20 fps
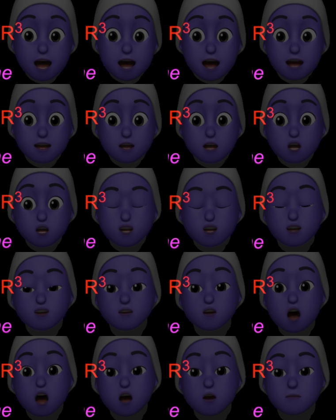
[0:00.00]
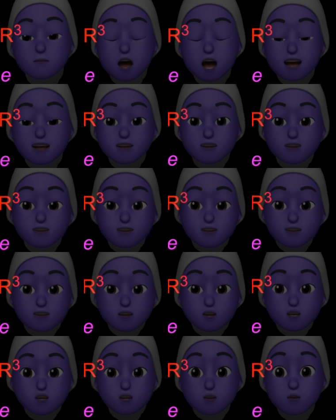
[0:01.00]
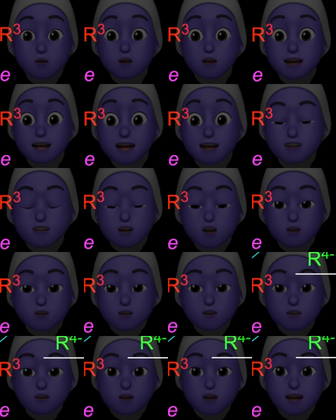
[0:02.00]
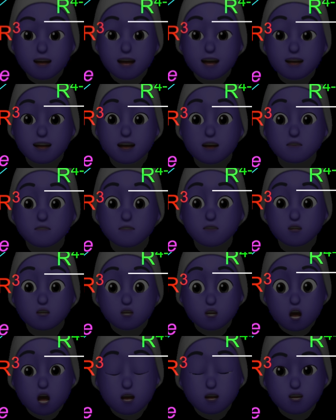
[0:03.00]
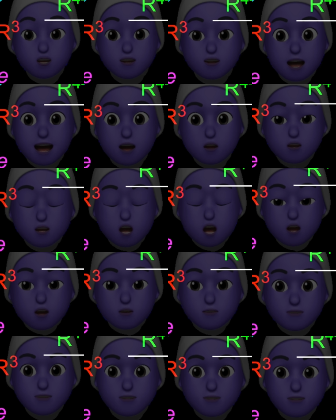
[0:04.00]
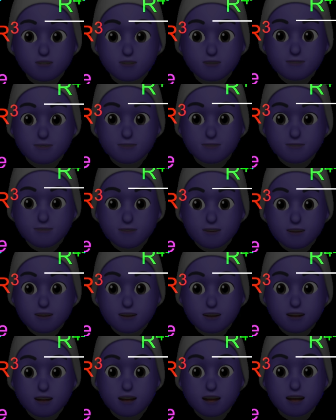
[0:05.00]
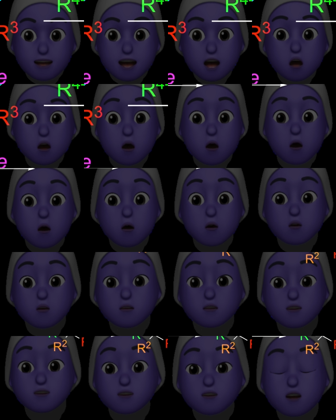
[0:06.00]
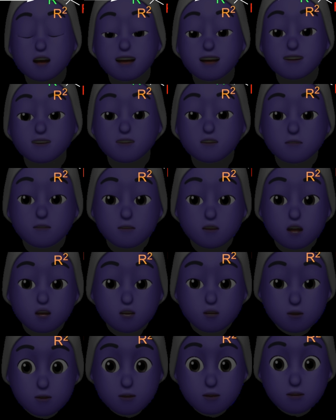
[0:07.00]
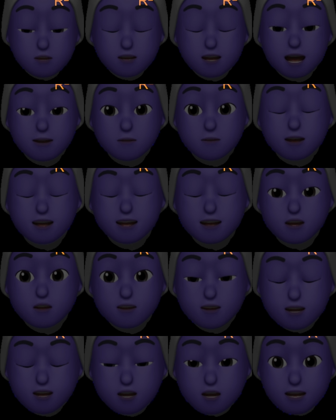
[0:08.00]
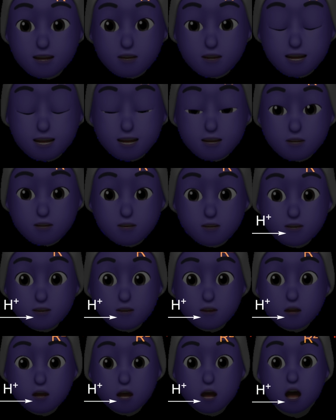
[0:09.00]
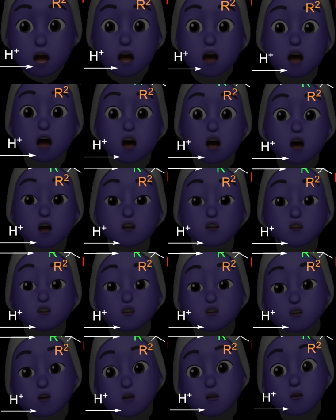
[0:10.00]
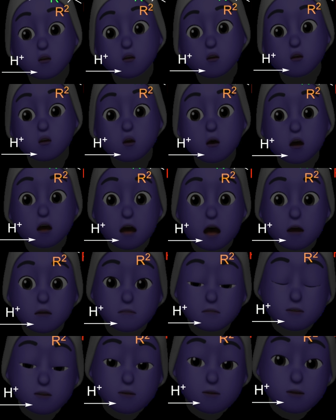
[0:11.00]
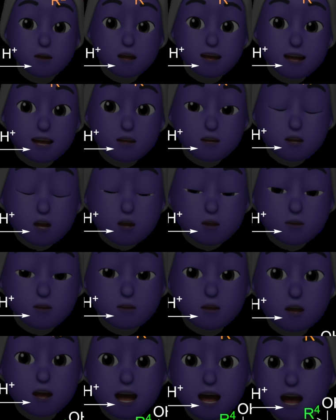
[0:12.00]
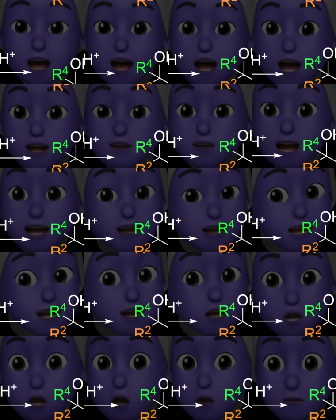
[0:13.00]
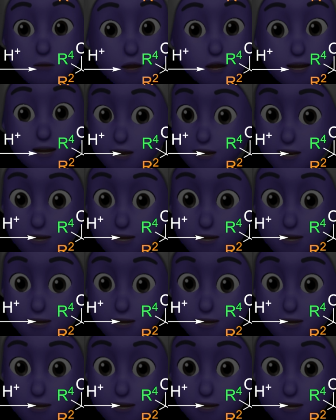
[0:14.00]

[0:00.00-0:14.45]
Addition of R- minus to a ketone gives tertiary alcohols. All three substituents can be different in these. Two come from the ketone, and they need not be the